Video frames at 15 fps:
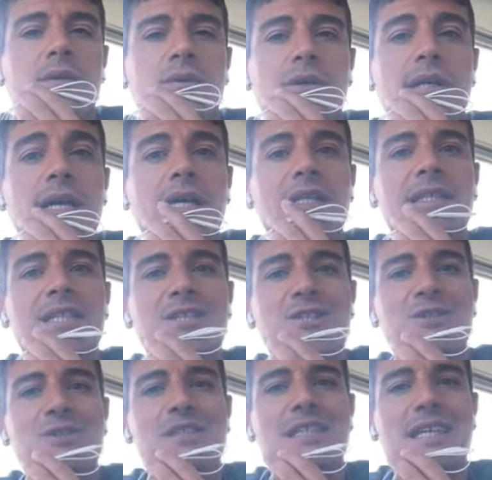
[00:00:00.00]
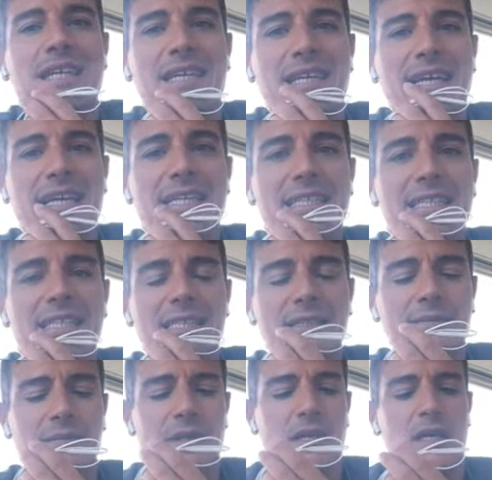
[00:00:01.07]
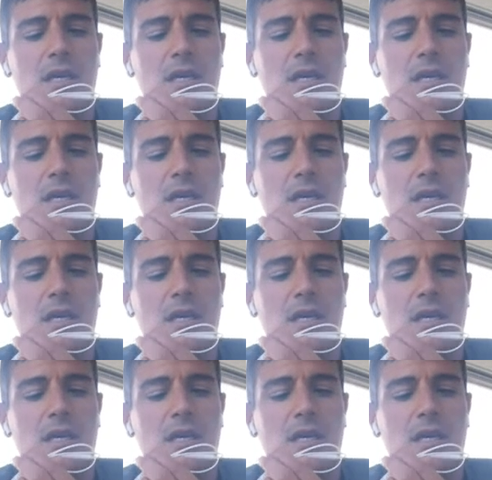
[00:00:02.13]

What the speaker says: organizations and the entity,